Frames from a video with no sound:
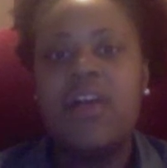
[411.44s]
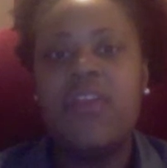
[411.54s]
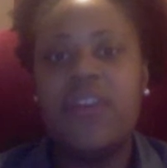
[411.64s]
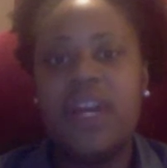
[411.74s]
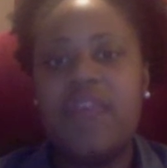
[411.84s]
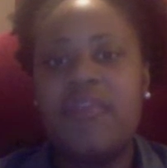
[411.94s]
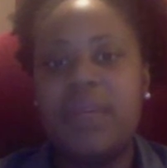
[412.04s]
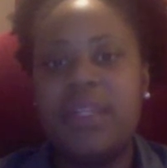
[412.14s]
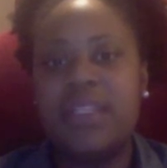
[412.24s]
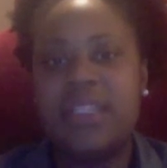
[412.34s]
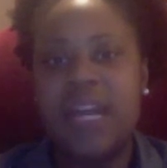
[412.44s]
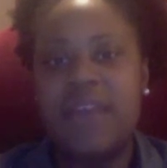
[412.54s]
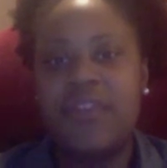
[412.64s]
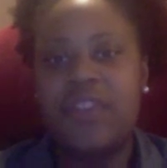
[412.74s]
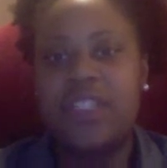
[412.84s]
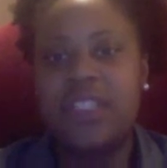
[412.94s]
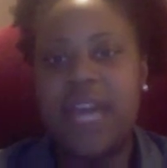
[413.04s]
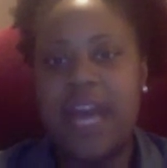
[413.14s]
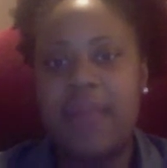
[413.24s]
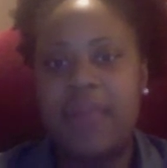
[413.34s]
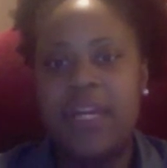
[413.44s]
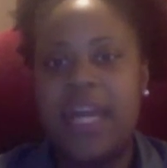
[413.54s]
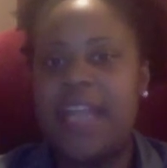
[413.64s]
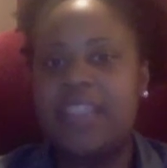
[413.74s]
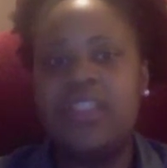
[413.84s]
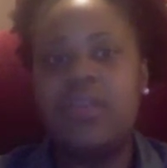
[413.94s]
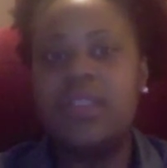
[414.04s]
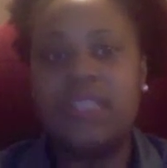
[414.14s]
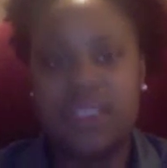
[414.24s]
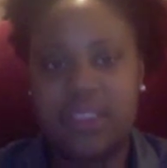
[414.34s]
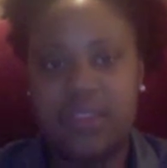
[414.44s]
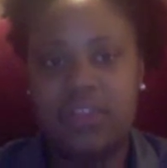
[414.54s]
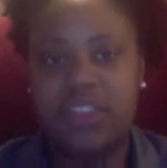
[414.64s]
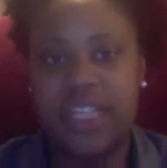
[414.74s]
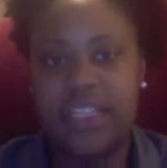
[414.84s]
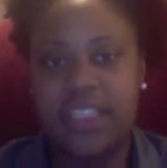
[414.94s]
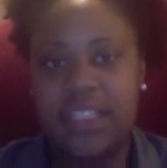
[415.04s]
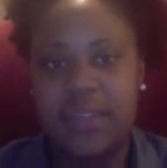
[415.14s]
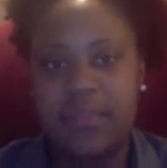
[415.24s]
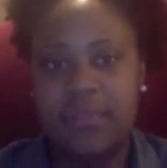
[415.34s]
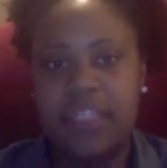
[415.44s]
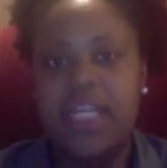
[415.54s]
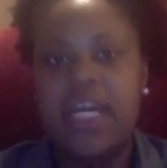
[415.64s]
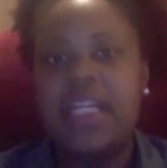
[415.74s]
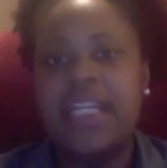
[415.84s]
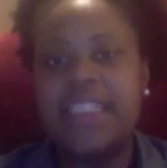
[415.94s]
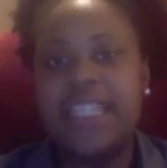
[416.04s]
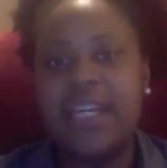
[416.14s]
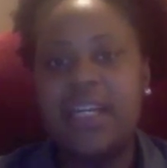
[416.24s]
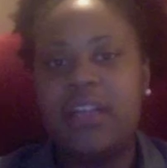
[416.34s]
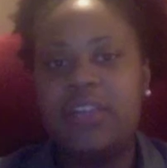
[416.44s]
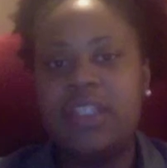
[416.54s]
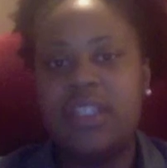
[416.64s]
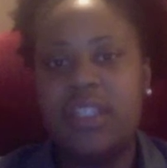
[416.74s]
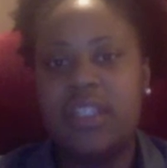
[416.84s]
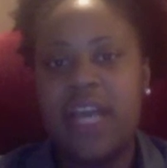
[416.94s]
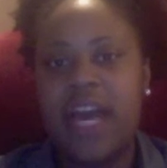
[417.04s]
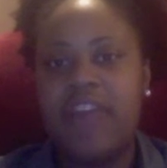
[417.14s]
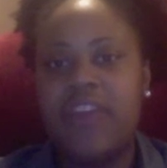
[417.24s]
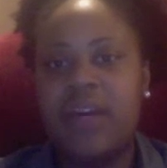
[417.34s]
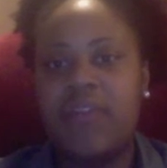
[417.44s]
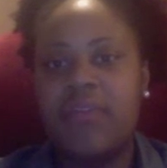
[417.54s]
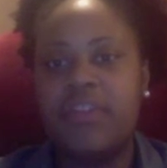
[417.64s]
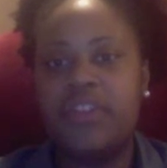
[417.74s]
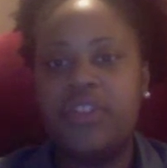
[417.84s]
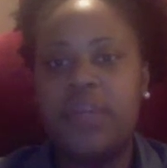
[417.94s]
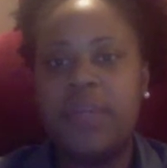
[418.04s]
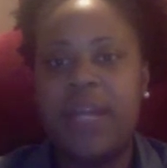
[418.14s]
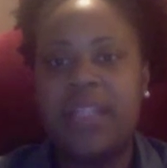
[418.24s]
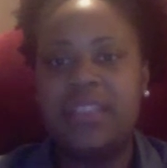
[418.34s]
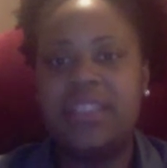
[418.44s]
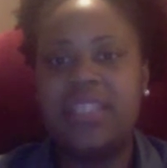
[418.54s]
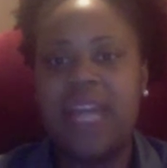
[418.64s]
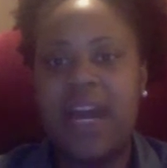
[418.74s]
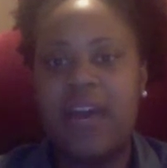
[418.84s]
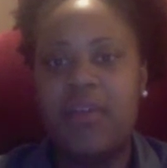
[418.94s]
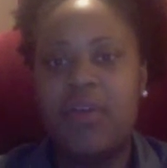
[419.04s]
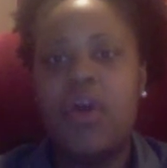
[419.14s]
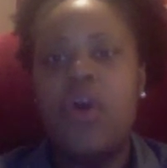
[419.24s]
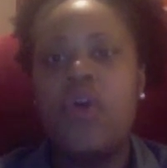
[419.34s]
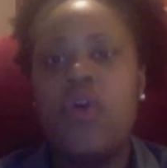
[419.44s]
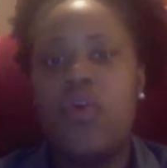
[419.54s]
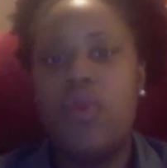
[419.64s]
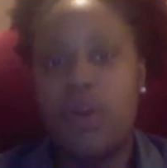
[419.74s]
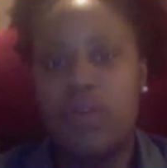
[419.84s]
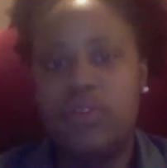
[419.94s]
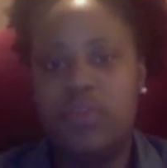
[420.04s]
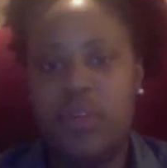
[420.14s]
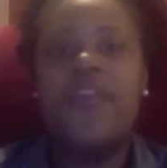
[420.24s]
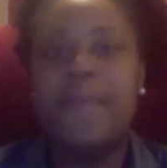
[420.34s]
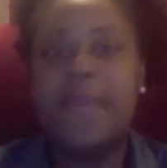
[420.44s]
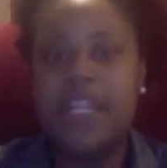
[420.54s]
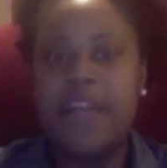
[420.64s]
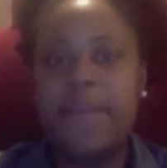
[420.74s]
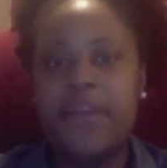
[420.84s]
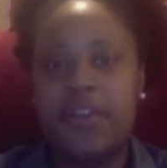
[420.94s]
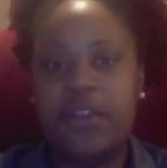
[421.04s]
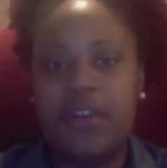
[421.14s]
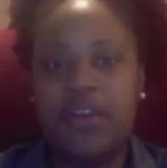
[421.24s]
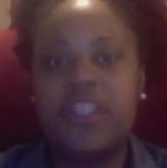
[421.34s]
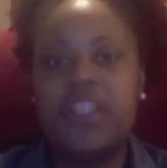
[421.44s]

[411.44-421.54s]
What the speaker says: The government designed for this to happen and has no intentions on changing it. Let's take a closer look at how the government truly balances out who owns what. The Media Bureau is